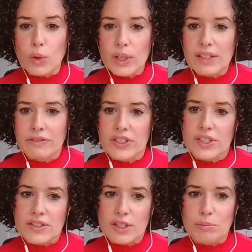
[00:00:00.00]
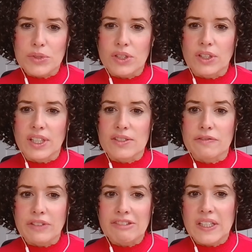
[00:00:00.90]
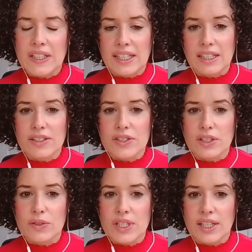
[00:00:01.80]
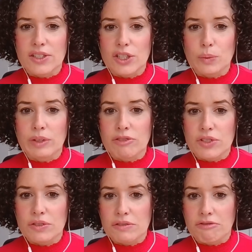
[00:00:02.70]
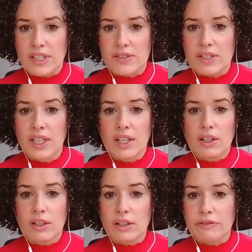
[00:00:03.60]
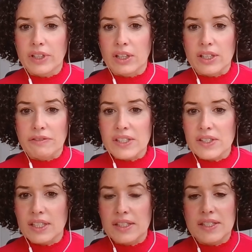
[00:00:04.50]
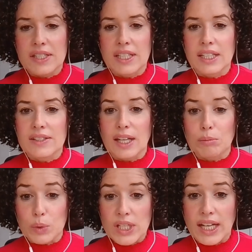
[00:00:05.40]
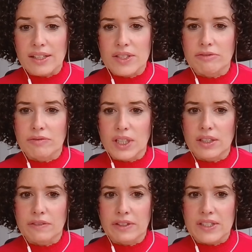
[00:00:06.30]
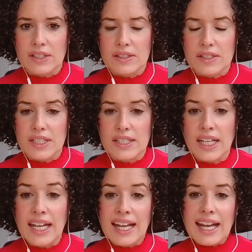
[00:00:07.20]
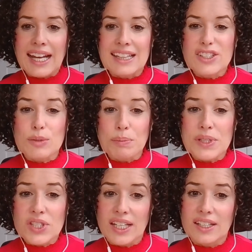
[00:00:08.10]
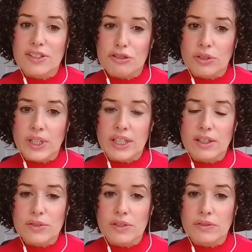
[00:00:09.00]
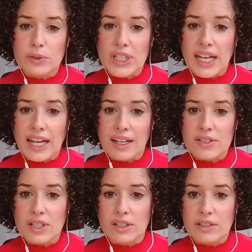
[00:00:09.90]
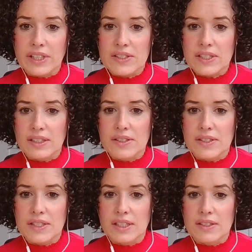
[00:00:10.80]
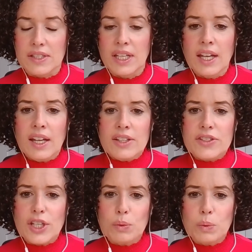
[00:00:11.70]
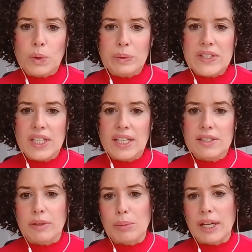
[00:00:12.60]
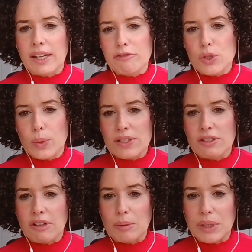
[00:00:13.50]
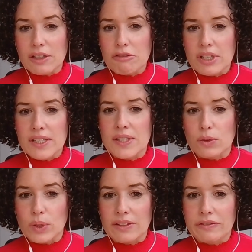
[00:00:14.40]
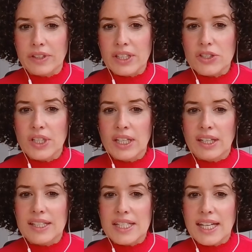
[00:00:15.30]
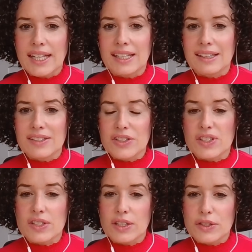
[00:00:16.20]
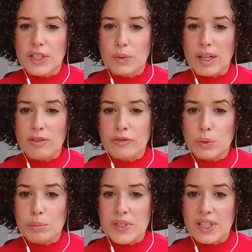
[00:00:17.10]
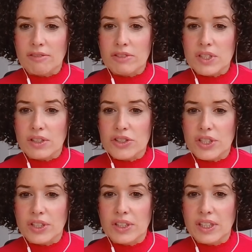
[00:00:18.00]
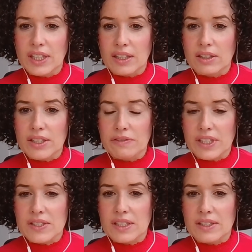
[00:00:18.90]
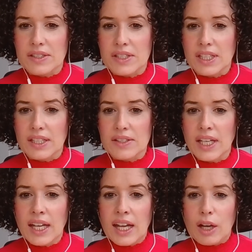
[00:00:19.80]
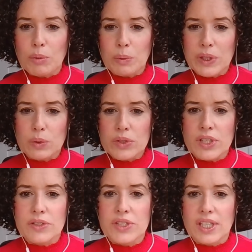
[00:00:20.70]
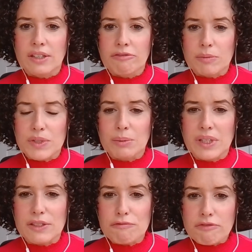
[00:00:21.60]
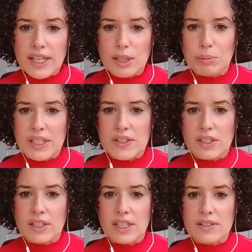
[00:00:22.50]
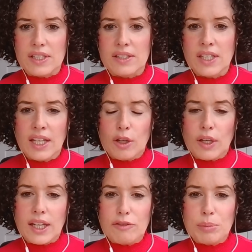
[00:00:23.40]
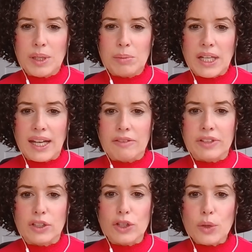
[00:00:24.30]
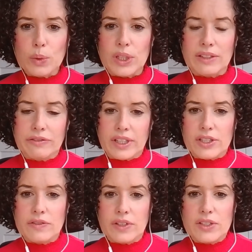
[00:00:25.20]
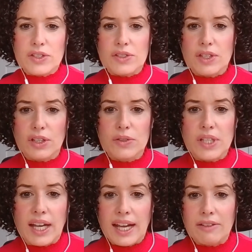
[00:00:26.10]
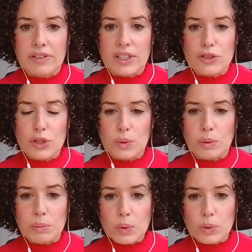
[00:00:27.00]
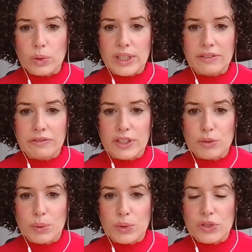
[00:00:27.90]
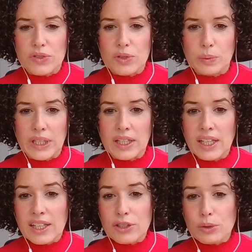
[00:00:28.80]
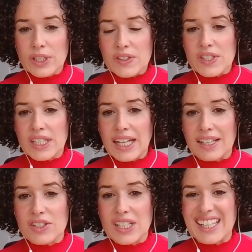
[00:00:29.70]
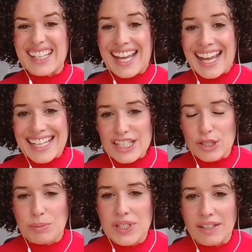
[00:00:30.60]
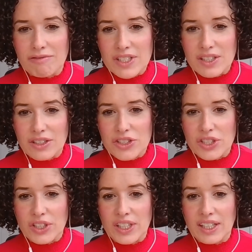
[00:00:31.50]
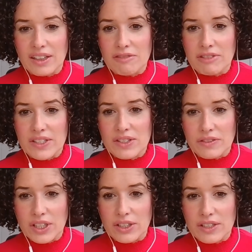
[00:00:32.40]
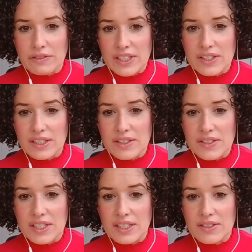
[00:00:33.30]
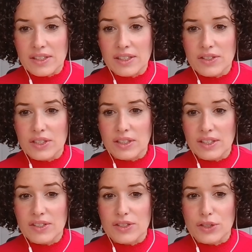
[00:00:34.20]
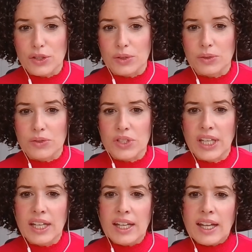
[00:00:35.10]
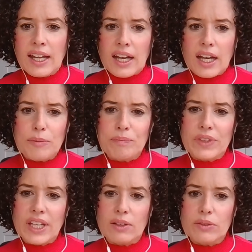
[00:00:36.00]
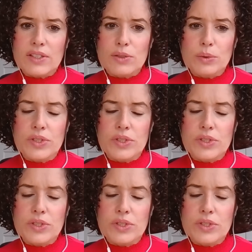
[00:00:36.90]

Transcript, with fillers: oily fish consumption is very clearly associated with reduced risk of cardiovascular disease and mortality from cardiovascular disease. And this is particularly strong in those who've already had cardiovascular disease. So what we see is for about every twenty gram increase in oily fish a day, this is associated with about a four percent reduction in cardiovascular disease. And what we also see from some of these really big studies is if people are having no oily fish versus those that are having two or more oily fish portions a week, you can see actually an eighty percent reduction in the risk of cardiovascular disease. And this is, this is huge. Um, now, there's